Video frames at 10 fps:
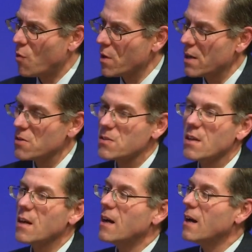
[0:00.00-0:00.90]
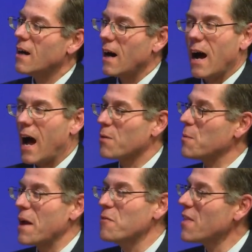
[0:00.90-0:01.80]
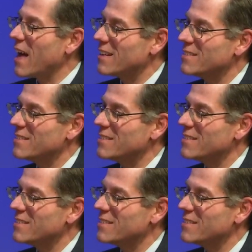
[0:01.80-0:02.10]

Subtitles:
Mm-hmm. How do we pay for that?